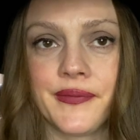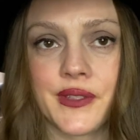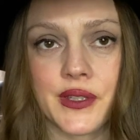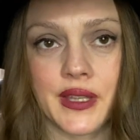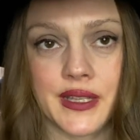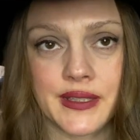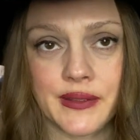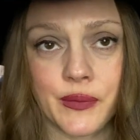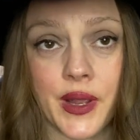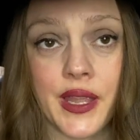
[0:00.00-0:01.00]
So that's
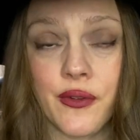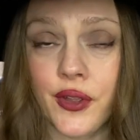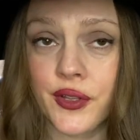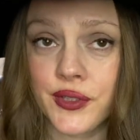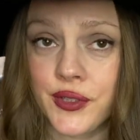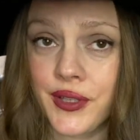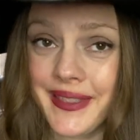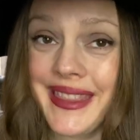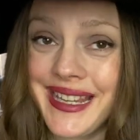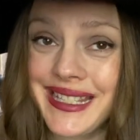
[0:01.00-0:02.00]
why you got to
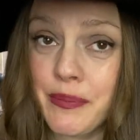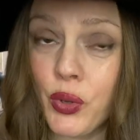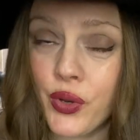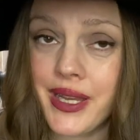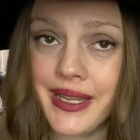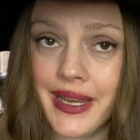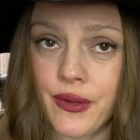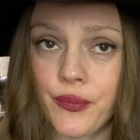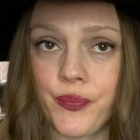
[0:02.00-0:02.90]
this point now,